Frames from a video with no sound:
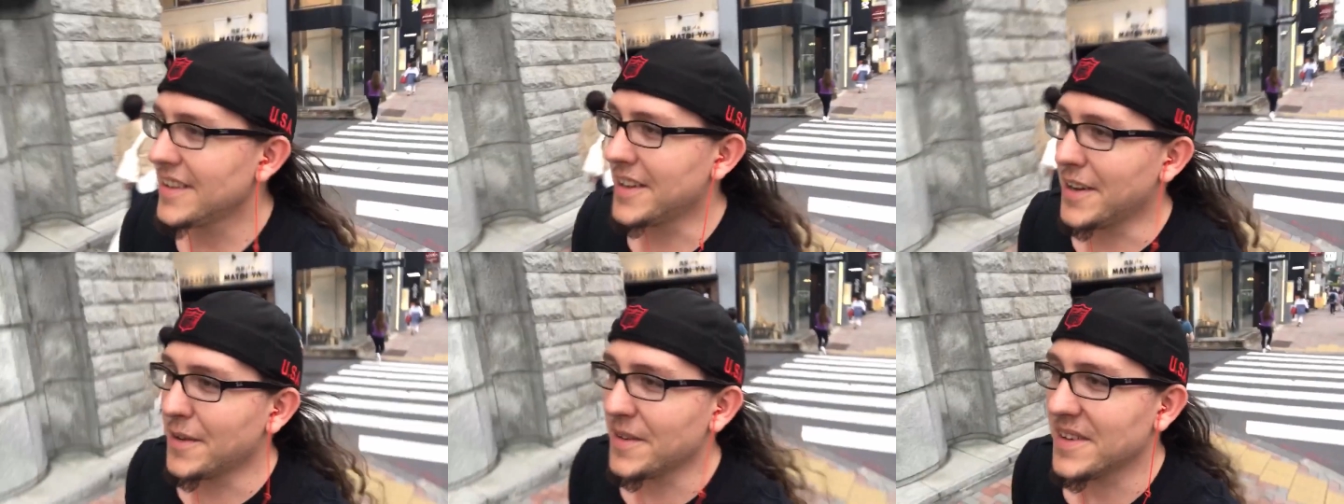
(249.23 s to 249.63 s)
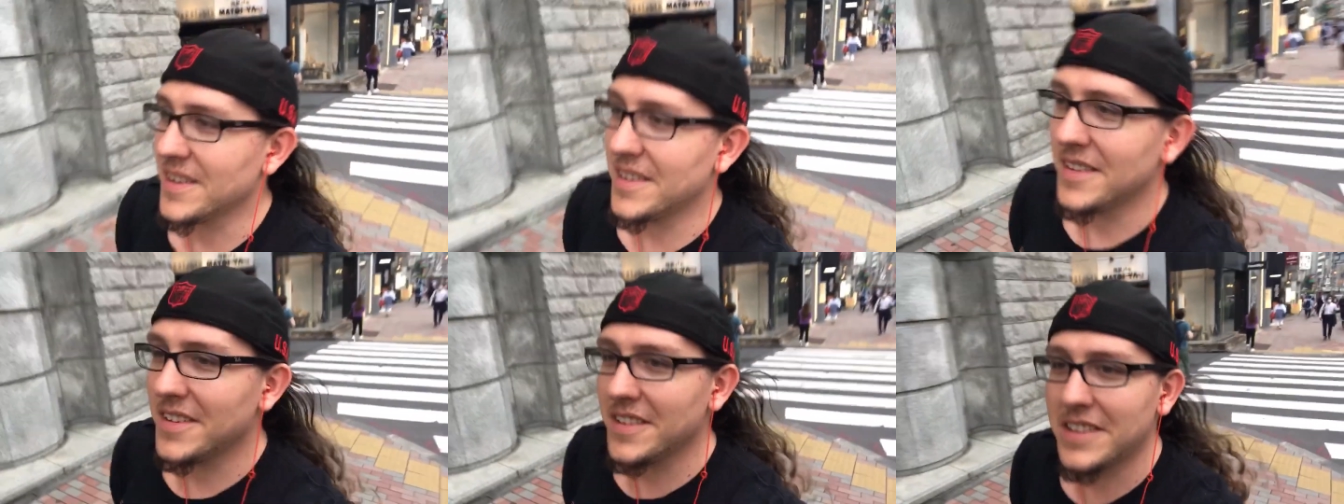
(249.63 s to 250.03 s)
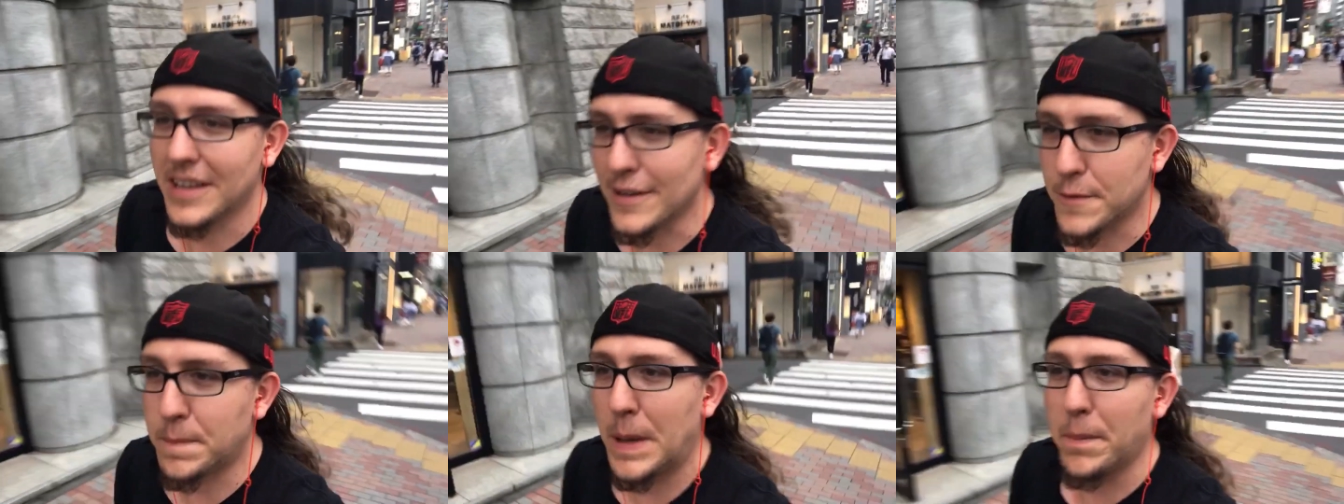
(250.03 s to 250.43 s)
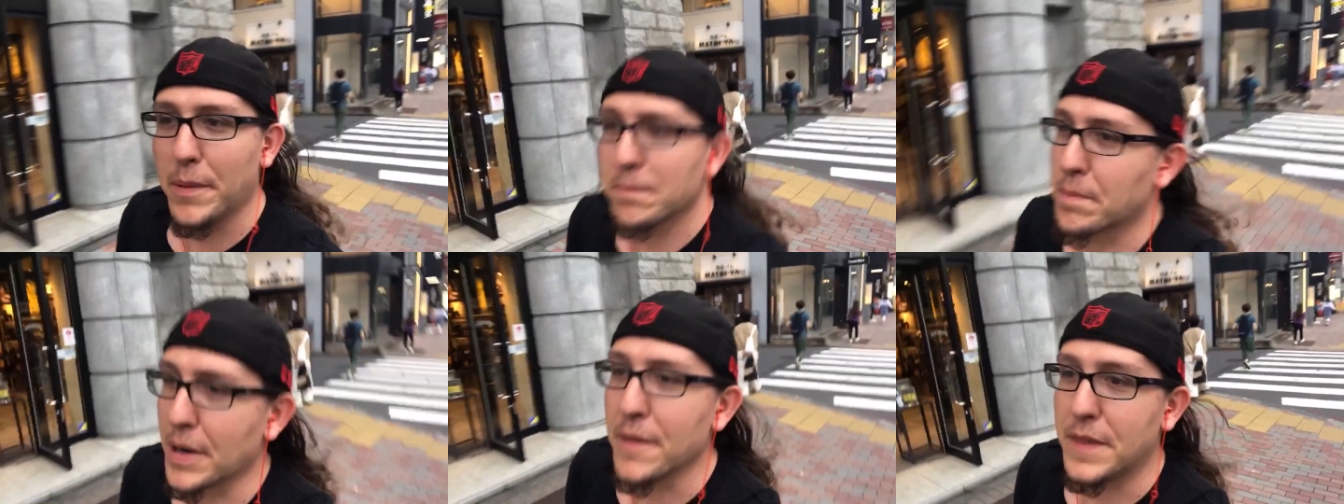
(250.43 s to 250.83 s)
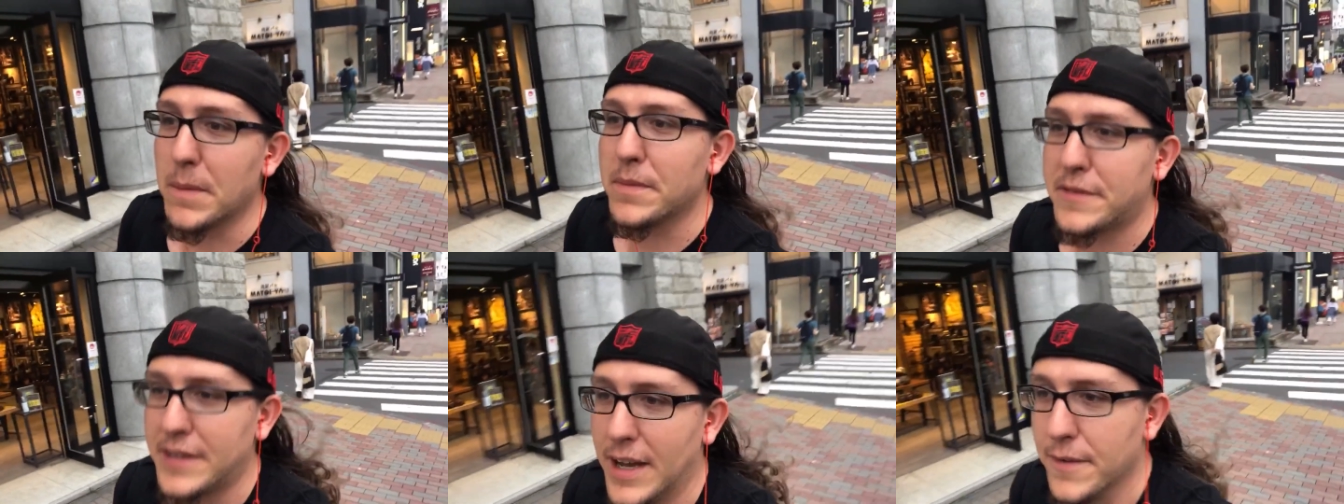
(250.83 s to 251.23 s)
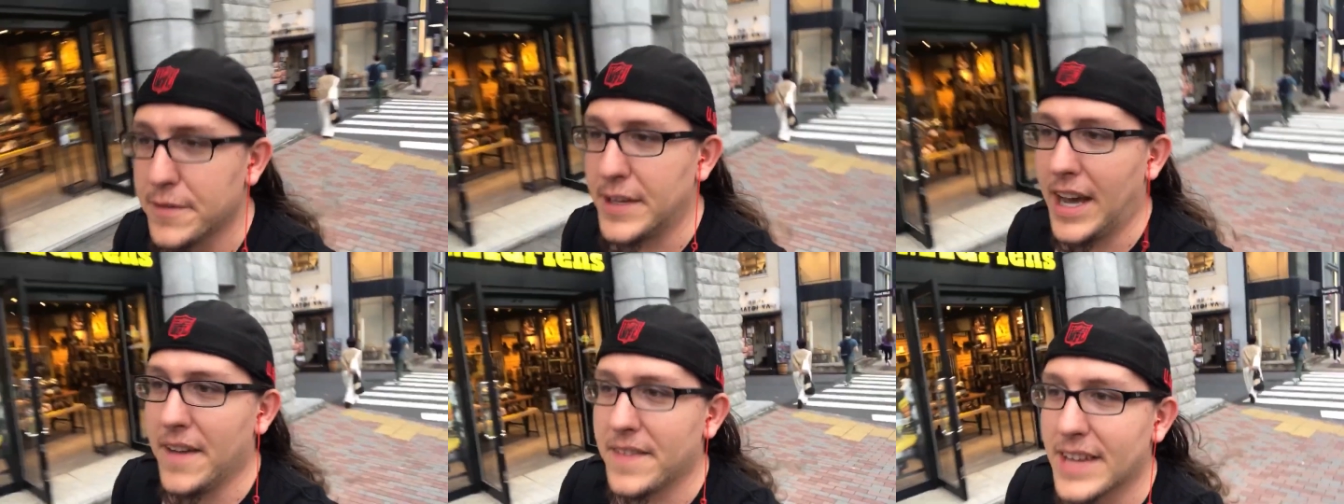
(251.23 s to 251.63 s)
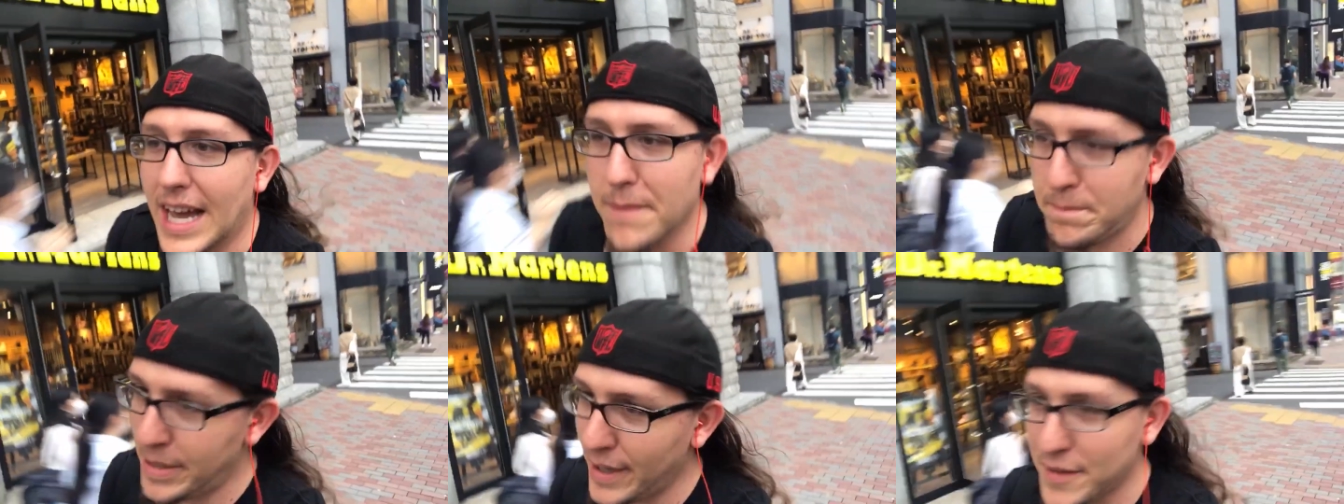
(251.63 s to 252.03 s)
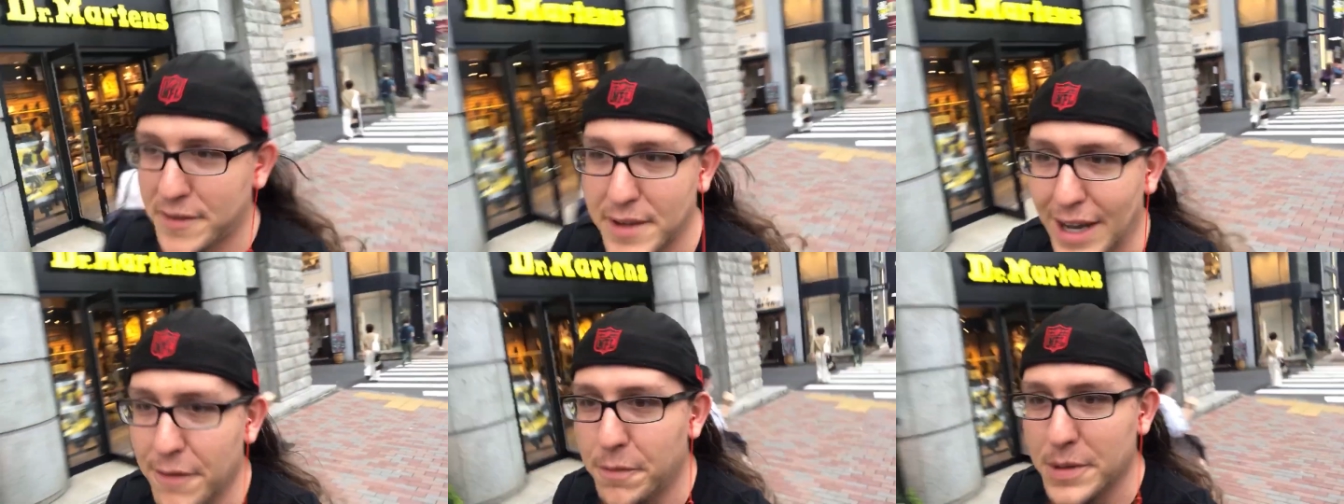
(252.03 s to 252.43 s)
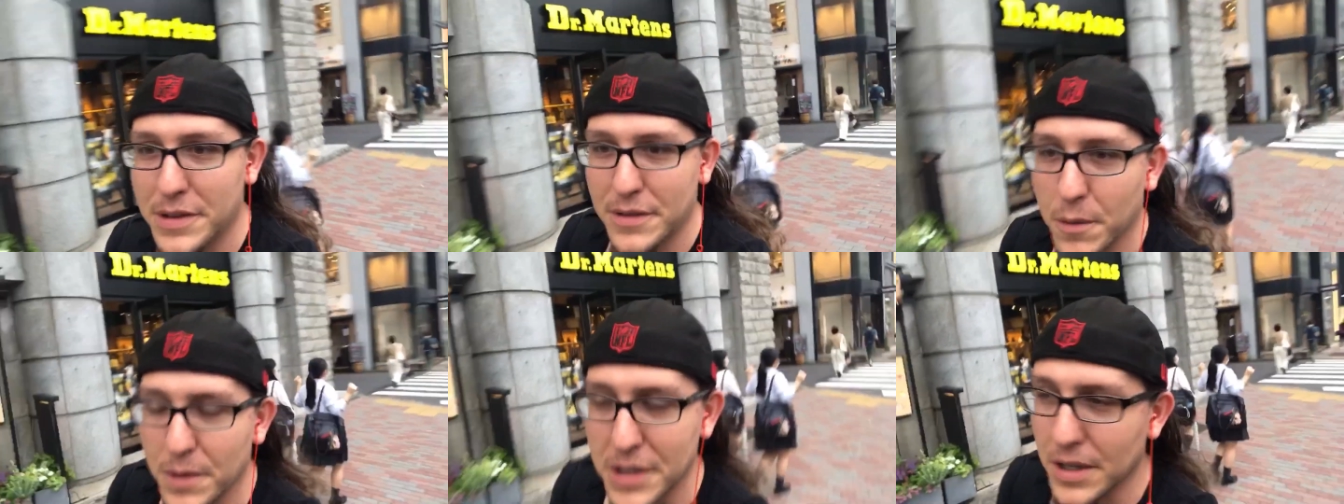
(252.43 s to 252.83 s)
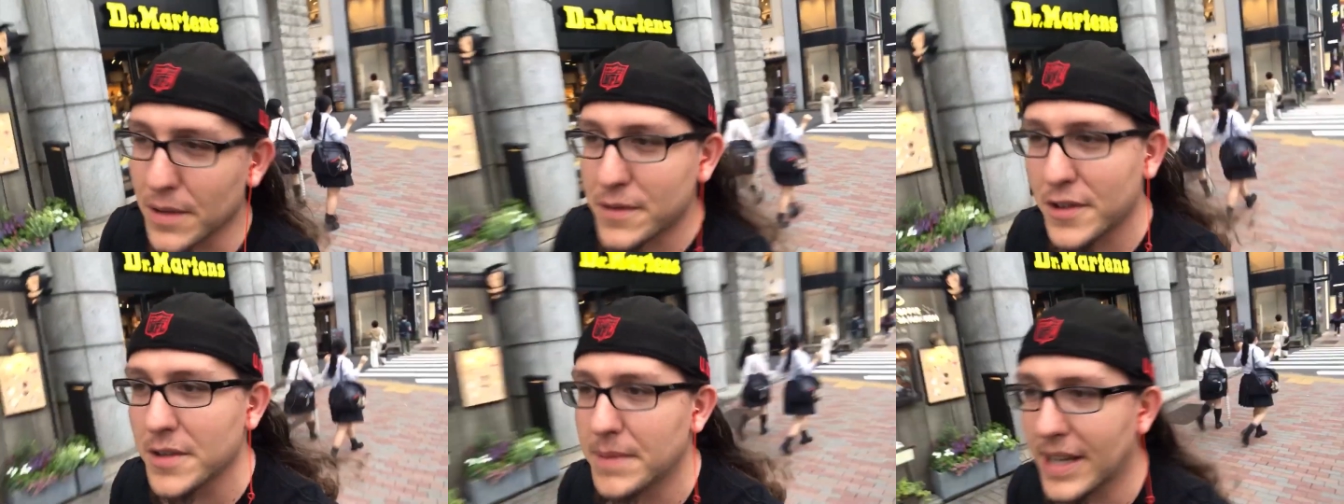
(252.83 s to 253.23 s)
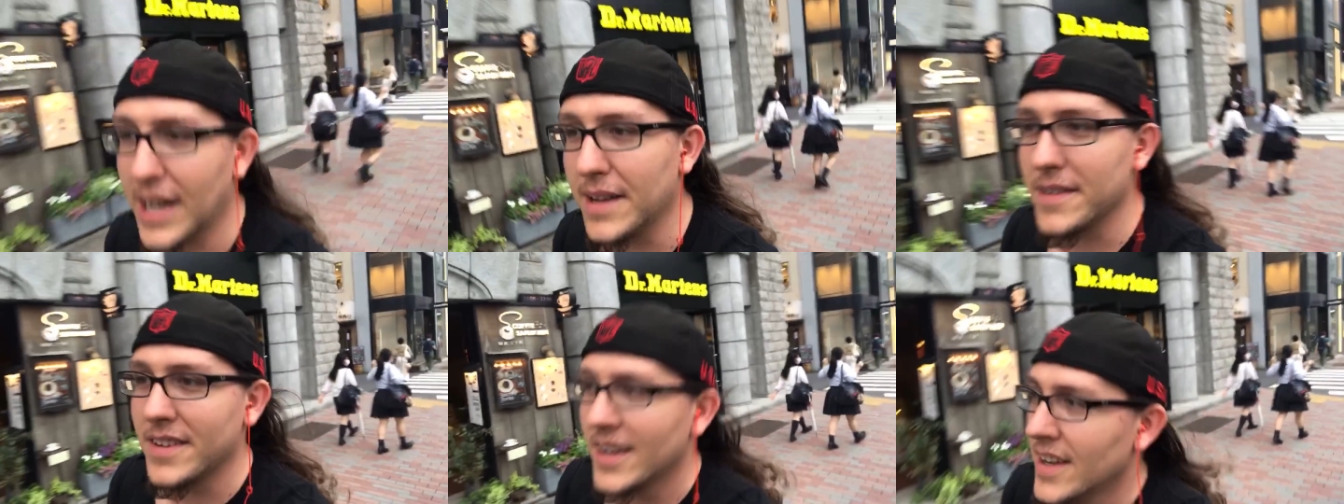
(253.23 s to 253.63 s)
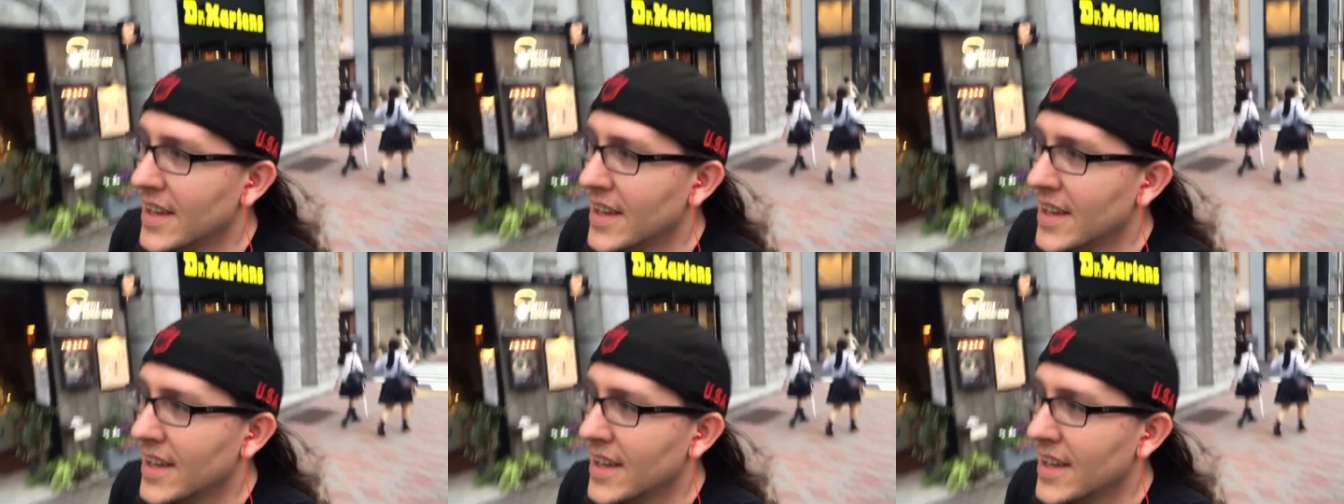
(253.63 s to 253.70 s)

You know, these people burnt themselves out. They got pissed off with doing YouTube. They got...